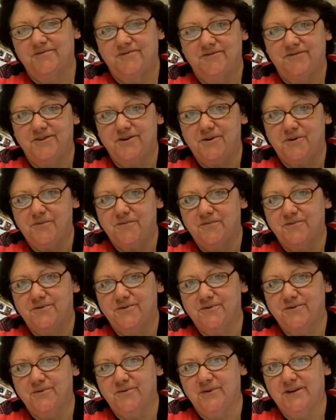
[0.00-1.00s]
film
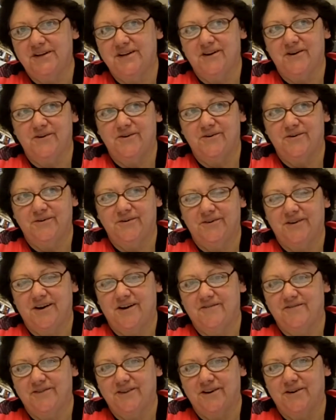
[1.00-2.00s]
through the window
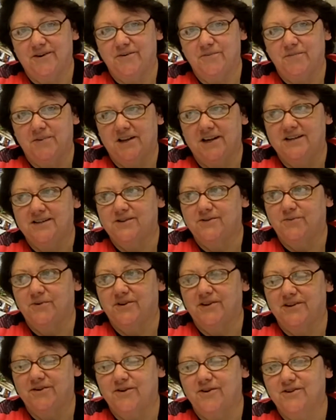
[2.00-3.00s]
of their place where
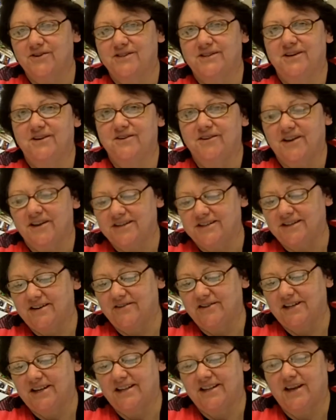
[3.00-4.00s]
they're all sterilized and
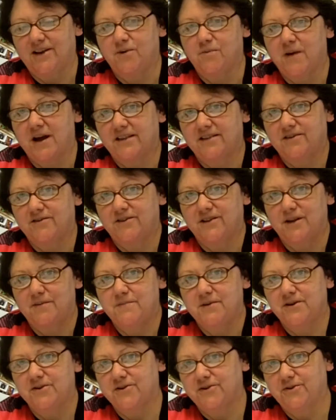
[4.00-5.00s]
everything. They go back there and they
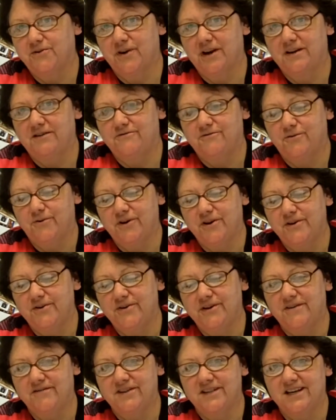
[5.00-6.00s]
mill the grain for you
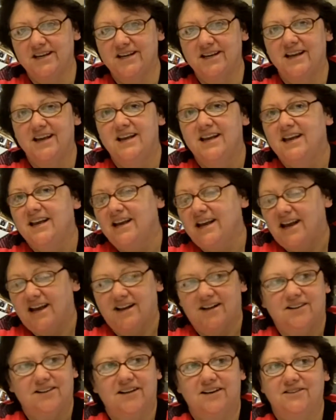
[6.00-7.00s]
and everything
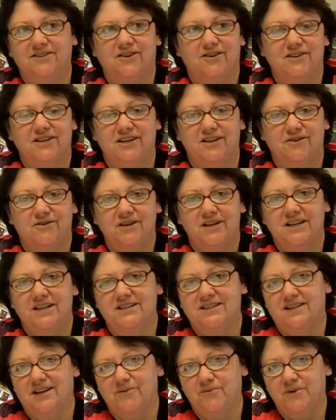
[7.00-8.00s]
and collect all the
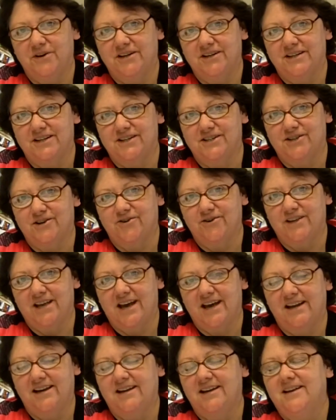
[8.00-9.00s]
ingredients, and I wanted to show
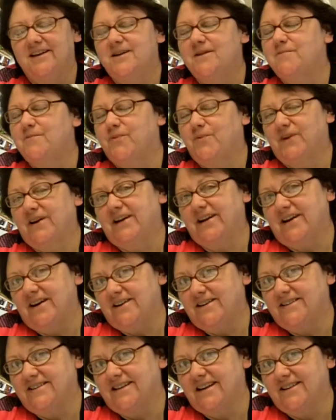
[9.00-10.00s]
that. But when I
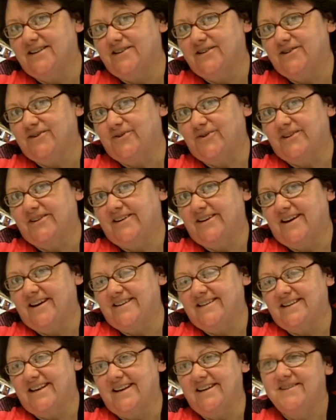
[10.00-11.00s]
got inside the store, the guy
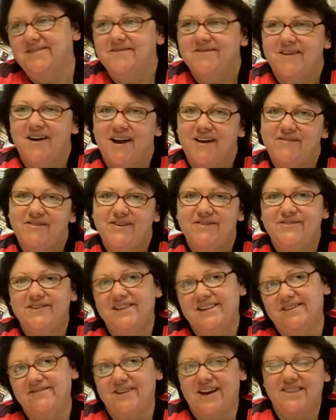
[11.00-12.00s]
said, "I would
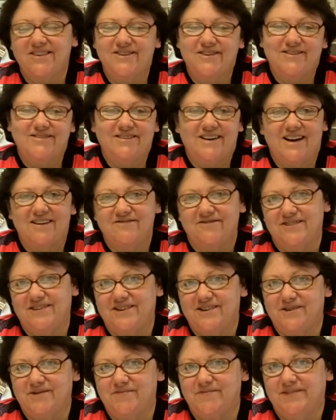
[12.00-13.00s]
really rather you not
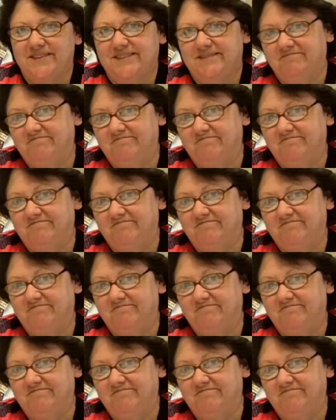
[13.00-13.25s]
film."